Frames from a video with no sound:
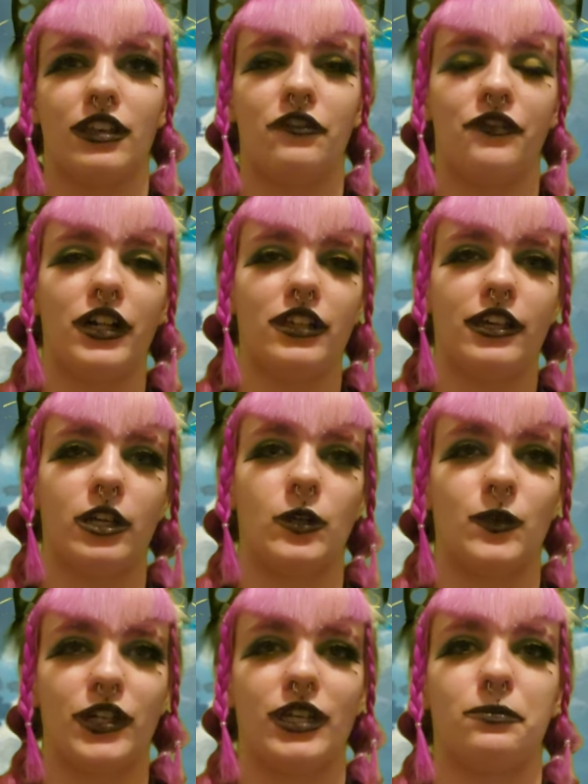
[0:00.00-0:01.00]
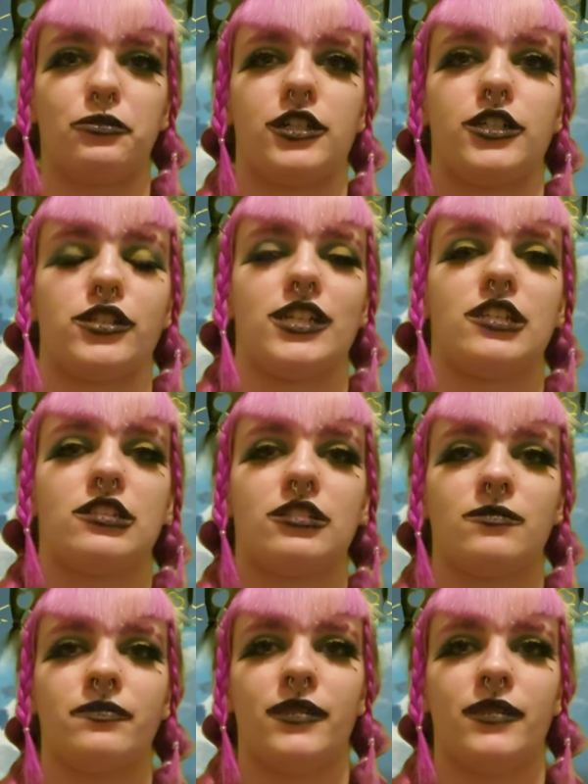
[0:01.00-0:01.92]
It felt like a work in progress.